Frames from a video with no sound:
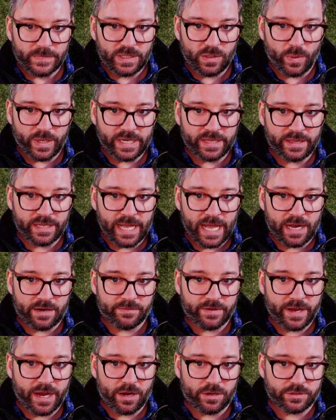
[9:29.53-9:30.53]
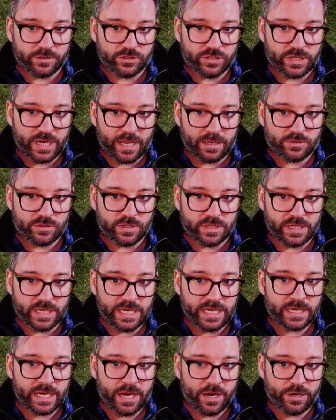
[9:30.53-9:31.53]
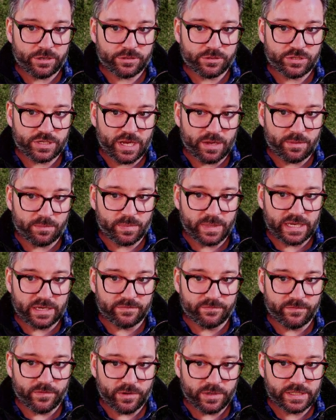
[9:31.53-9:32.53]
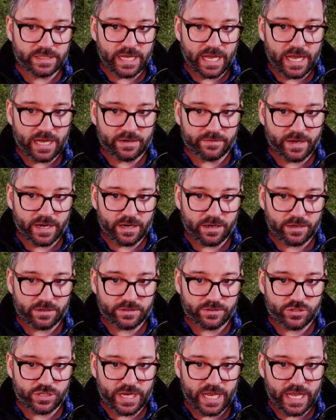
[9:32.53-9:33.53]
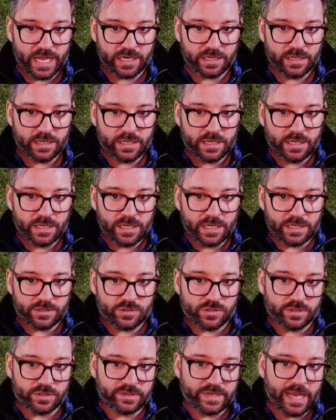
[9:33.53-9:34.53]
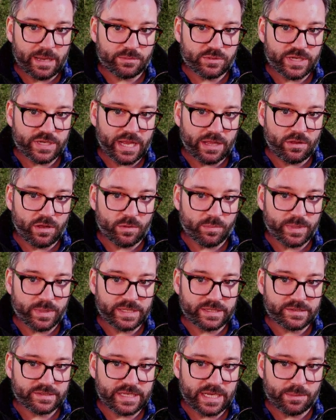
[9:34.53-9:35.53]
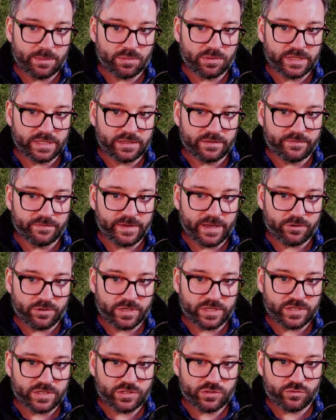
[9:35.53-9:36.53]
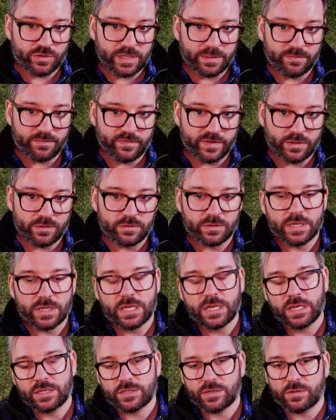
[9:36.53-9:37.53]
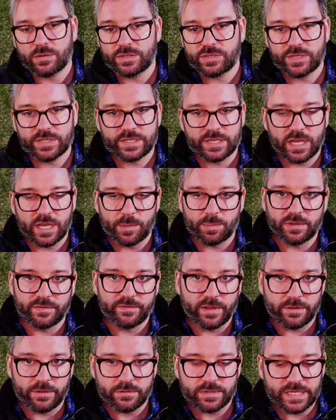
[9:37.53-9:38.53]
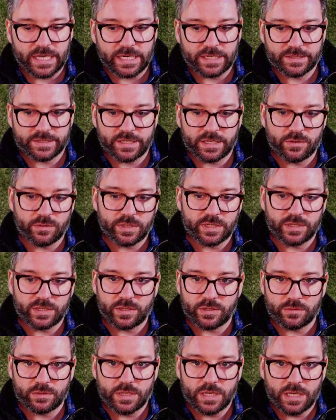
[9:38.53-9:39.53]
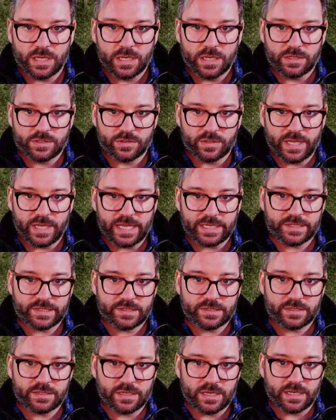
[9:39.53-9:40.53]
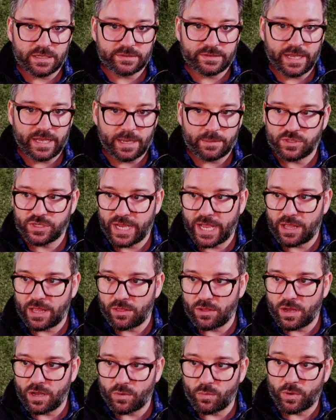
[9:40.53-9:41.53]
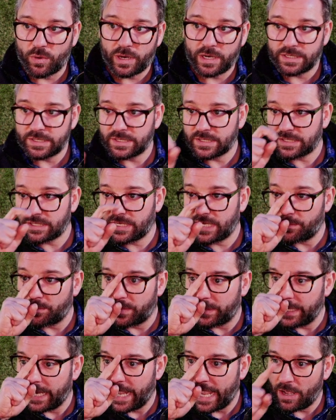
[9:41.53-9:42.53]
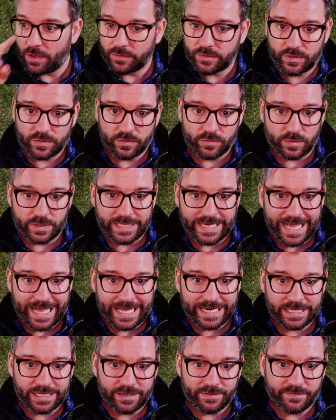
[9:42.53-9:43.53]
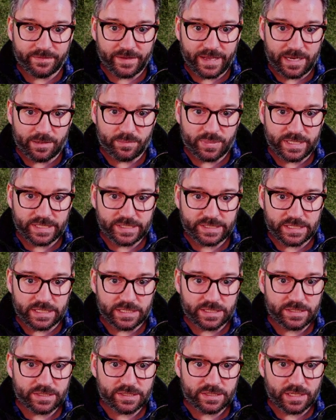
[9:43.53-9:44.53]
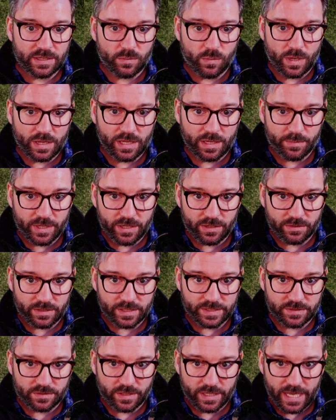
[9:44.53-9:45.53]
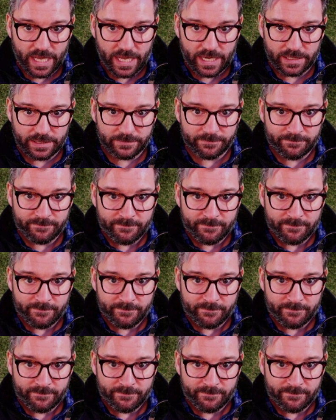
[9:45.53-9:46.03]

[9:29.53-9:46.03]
When in the out-of-character chat, should in-character chat be converted to out-of-character chat? And should tab Chatlog be disabled in the Foundry stream view? So it's just a couple of other settings that you can do. So that's tab Chatlog. We're going to skip now to not enough NPCs. And while I'm here, let's look at it.